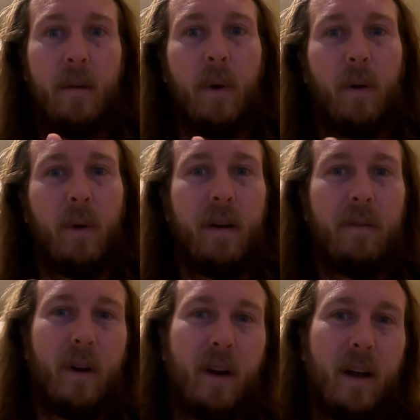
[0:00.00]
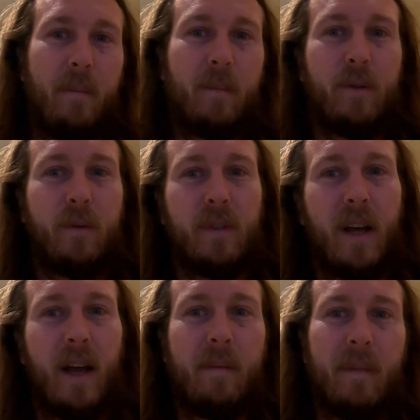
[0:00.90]
but whenever it comes to a
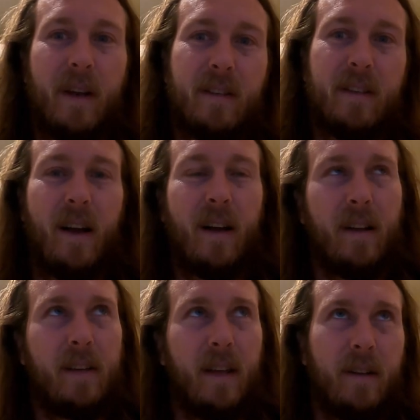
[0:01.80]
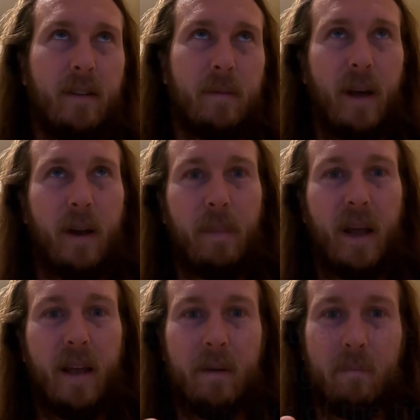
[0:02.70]
time that a saga tells about a
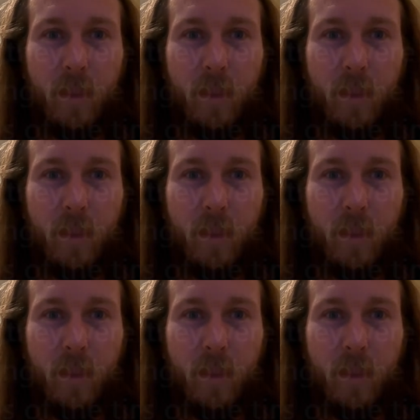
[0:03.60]
pagan